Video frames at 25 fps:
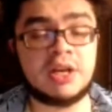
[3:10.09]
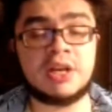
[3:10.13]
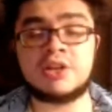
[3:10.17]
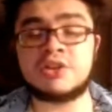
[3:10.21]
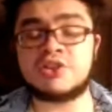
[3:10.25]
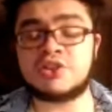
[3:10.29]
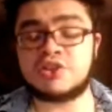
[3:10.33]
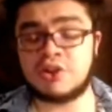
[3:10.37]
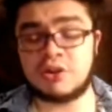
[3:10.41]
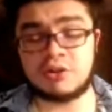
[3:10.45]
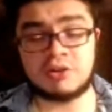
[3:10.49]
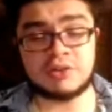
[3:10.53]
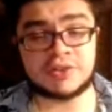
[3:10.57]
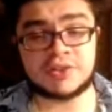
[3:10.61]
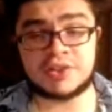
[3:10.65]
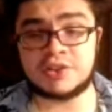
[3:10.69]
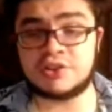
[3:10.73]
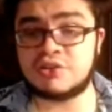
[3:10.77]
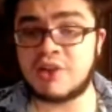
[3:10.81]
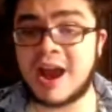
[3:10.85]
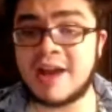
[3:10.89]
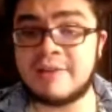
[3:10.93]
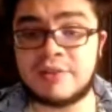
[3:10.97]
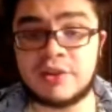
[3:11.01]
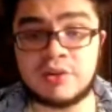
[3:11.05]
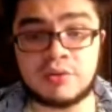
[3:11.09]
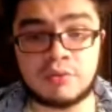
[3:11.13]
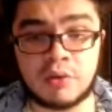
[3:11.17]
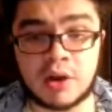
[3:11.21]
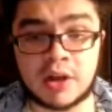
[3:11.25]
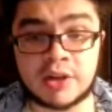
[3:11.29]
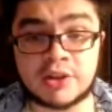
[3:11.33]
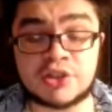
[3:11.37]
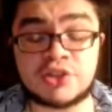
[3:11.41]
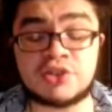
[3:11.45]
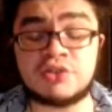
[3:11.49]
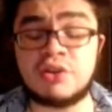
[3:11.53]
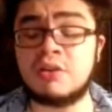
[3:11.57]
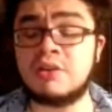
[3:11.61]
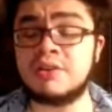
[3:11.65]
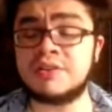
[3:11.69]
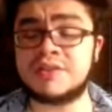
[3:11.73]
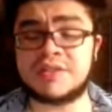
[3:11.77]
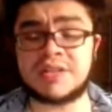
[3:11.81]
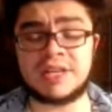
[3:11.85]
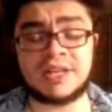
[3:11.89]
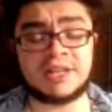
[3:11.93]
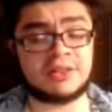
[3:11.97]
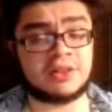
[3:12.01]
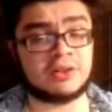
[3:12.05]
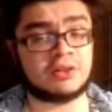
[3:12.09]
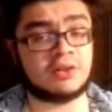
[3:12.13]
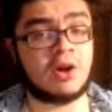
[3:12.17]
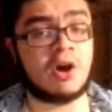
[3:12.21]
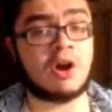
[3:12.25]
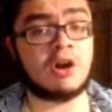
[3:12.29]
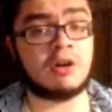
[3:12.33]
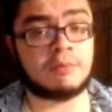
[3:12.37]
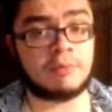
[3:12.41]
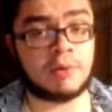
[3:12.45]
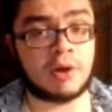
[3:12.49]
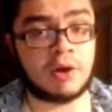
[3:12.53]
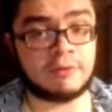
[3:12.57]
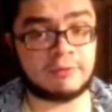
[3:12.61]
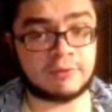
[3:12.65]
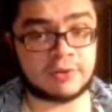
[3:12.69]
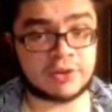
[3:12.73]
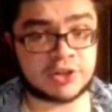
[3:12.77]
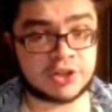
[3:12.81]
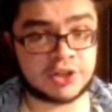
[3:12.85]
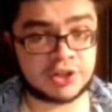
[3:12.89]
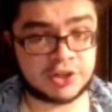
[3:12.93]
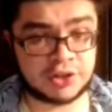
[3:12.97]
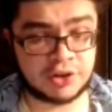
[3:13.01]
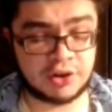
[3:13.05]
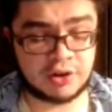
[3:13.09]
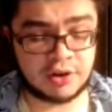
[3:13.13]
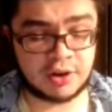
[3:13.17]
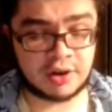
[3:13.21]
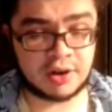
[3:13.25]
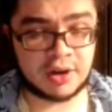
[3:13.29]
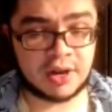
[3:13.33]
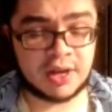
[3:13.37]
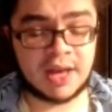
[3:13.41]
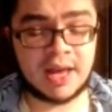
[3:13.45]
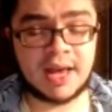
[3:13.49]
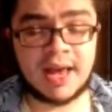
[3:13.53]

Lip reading: struggles to drive in runs, struggles to hit the long ball for sure.